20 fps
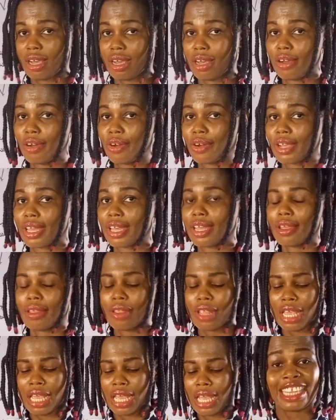A,
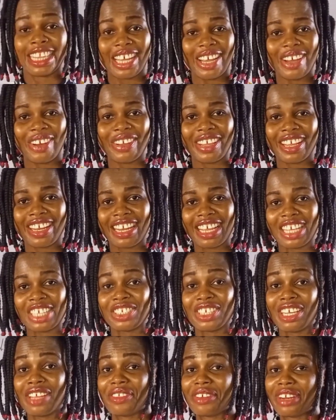okay? Now, in
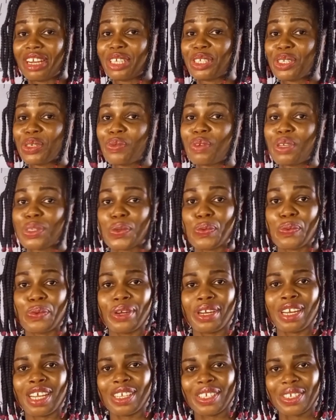Nigeria, there are two ways we
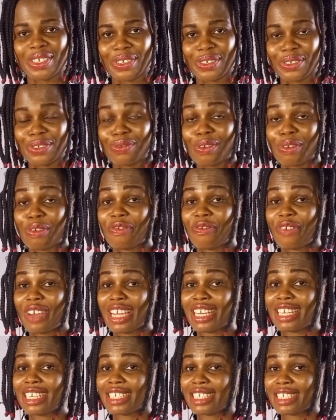pronounce U when you
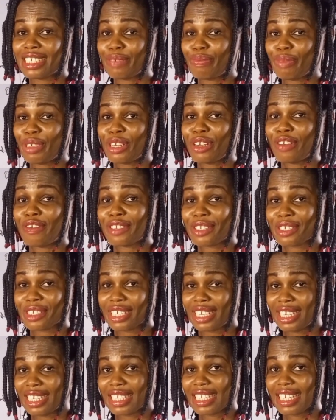find it in the middle of
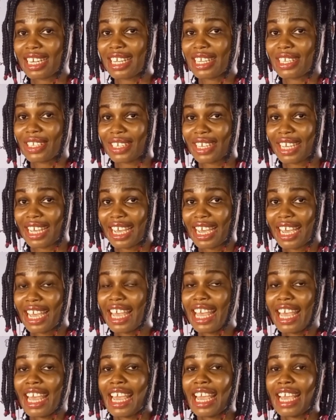two consonants,
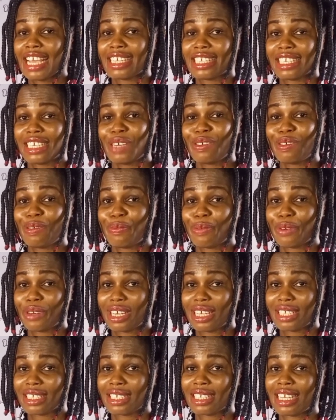okay? It's either we
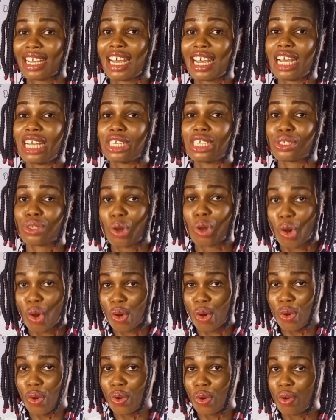pronounce it as
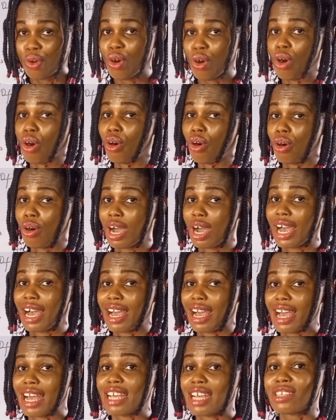O or
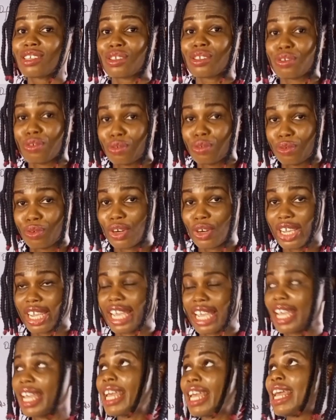as U,
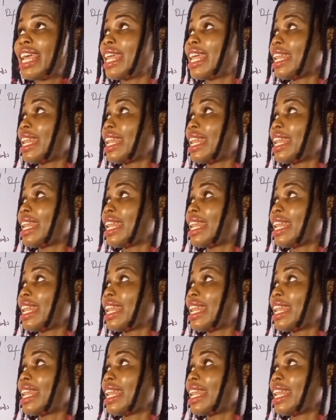okay?